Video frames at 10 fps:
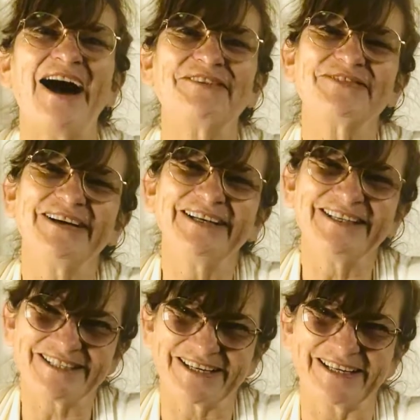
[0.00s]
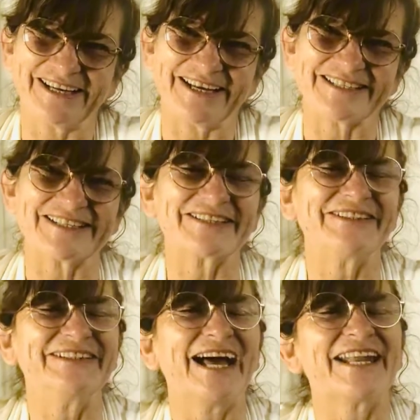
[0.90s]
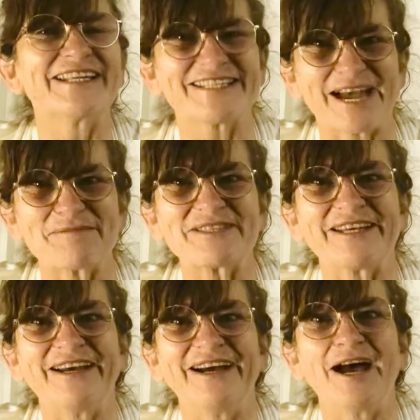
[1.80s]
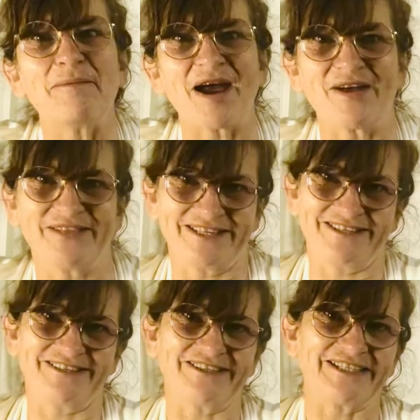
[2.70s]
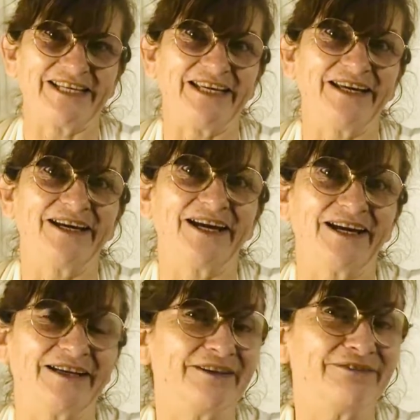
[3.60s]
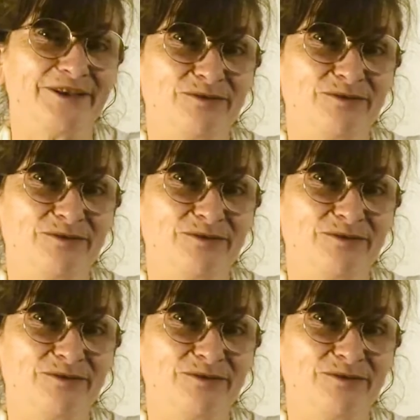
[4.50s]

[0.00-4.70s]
I've written a journal article and a chapter about this study, and if